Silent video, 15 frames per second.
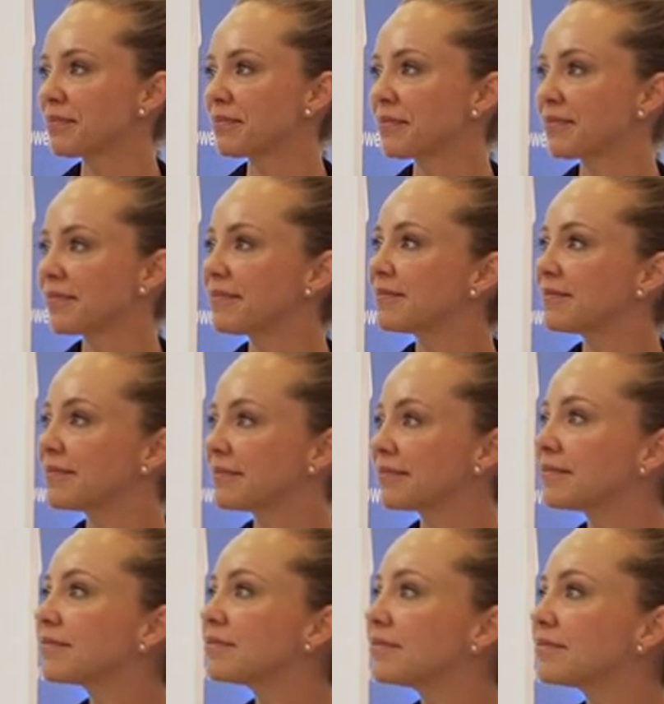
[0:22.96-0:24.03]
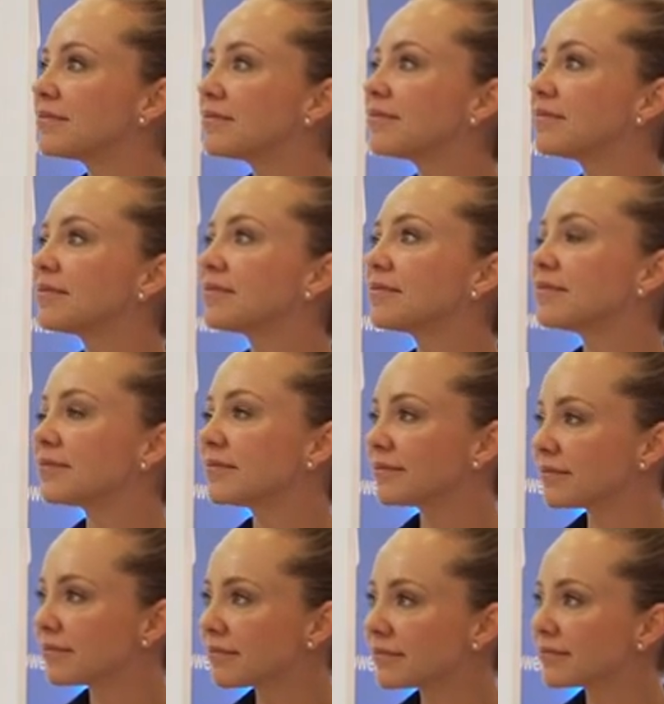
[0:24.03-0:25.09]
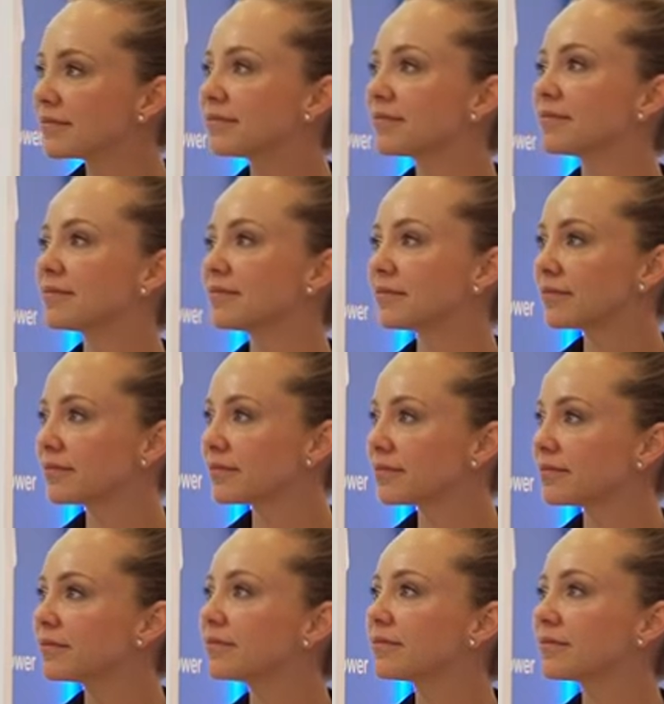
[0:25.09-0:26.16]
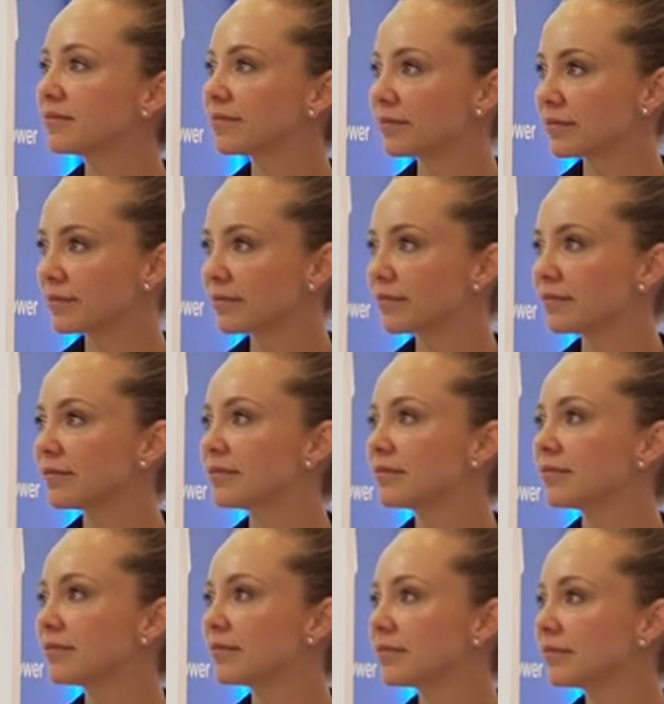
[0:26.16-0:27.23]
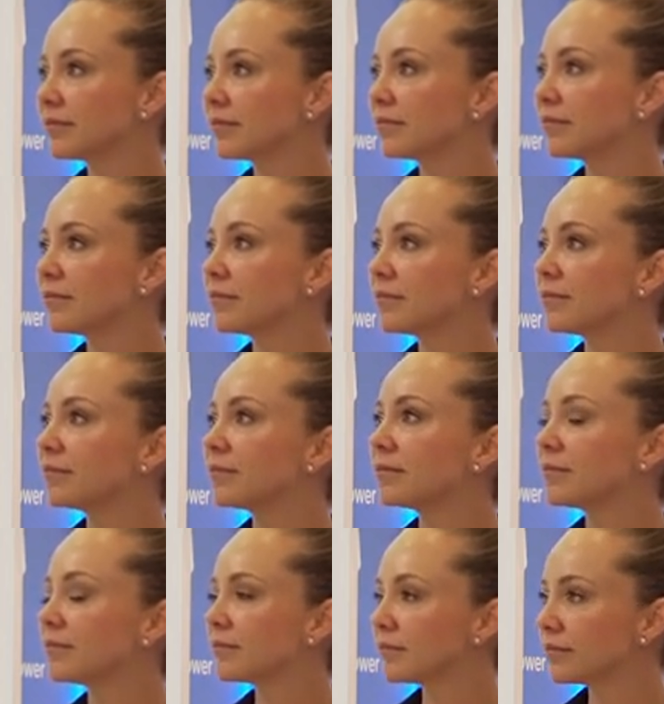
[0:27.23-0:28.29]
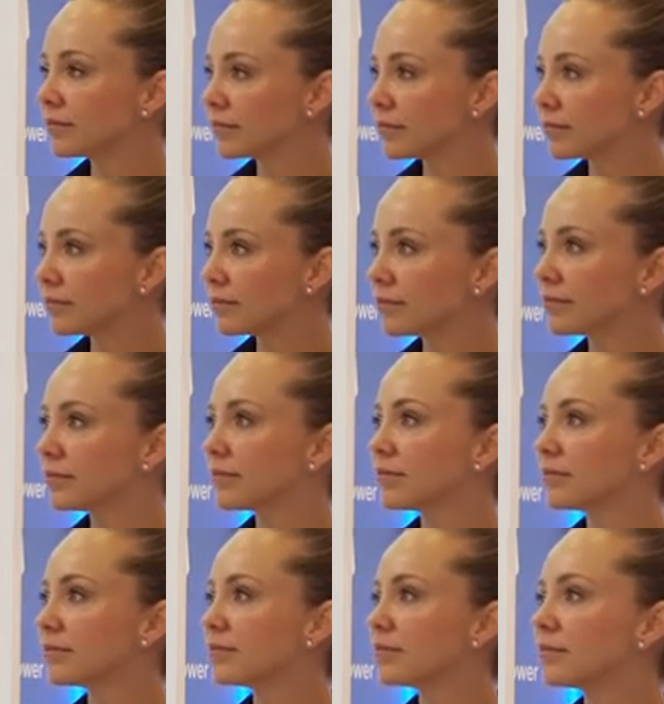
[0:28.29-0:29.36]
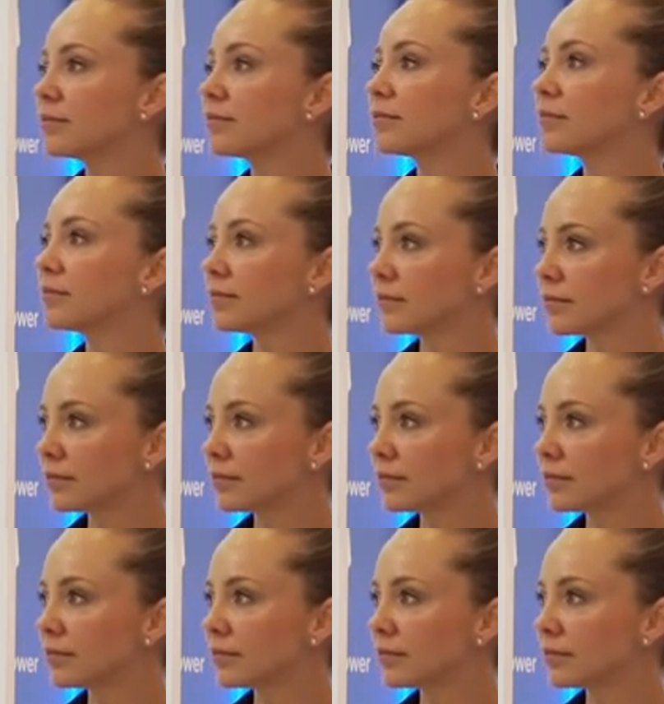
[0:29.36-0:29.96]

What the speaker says: (silent)